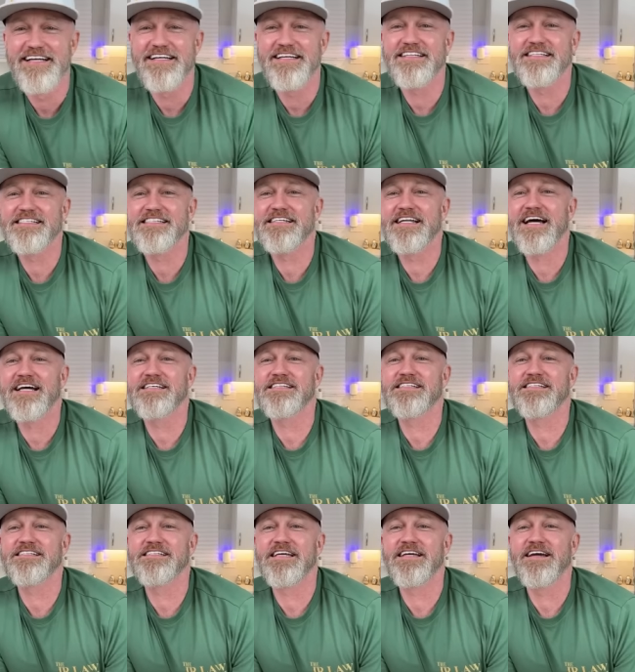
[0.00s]
it's nice
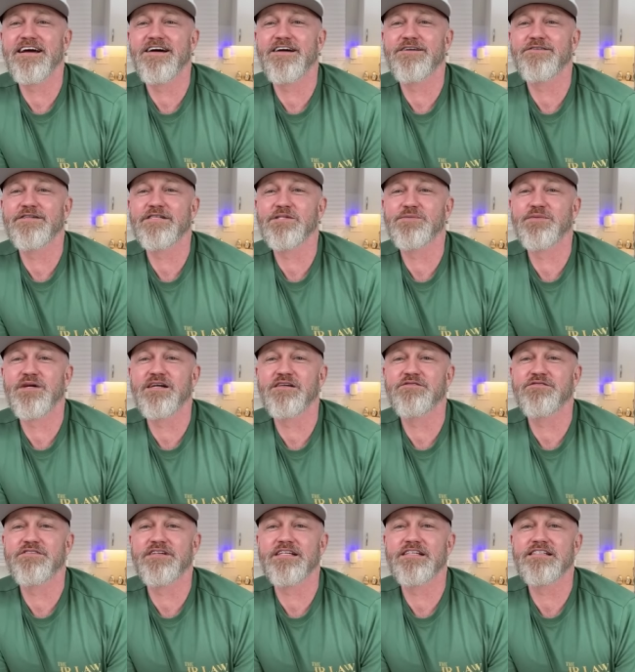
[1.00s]
that JR respect
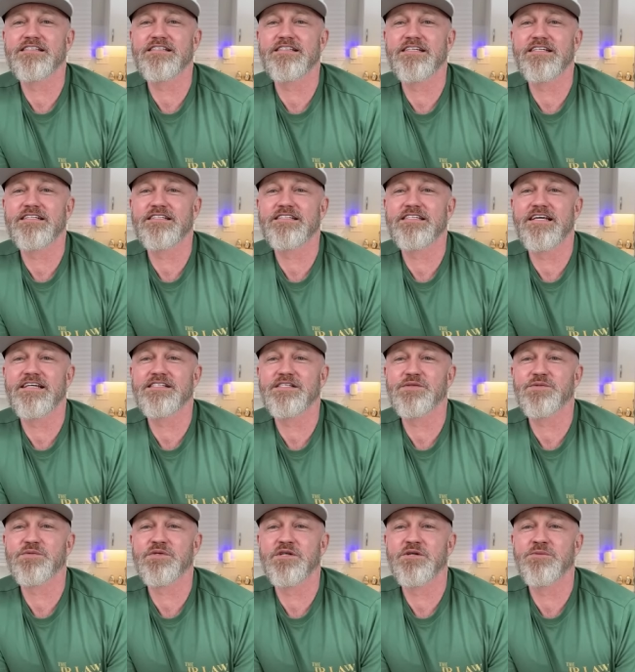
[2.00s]
Vince, and it takes a
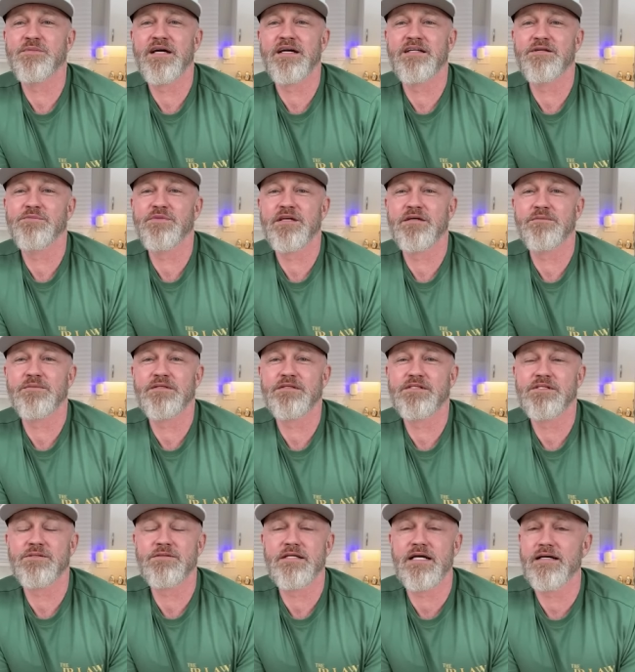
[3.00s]
real man to be able to
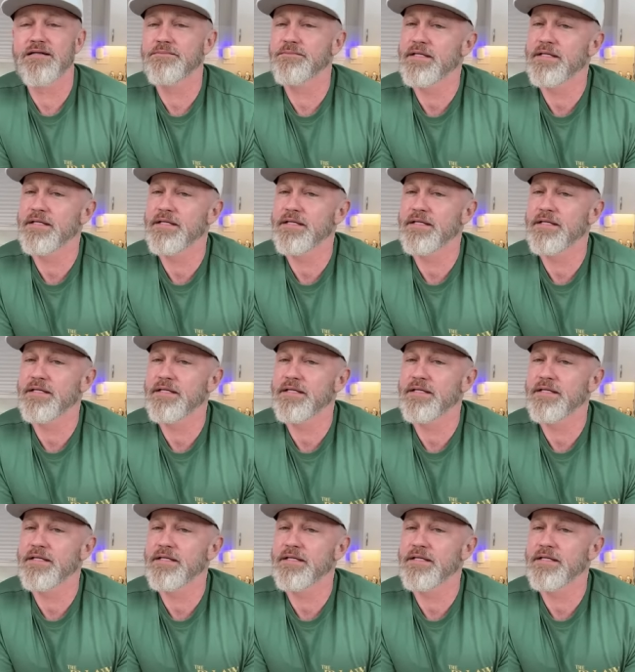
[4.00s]
do that.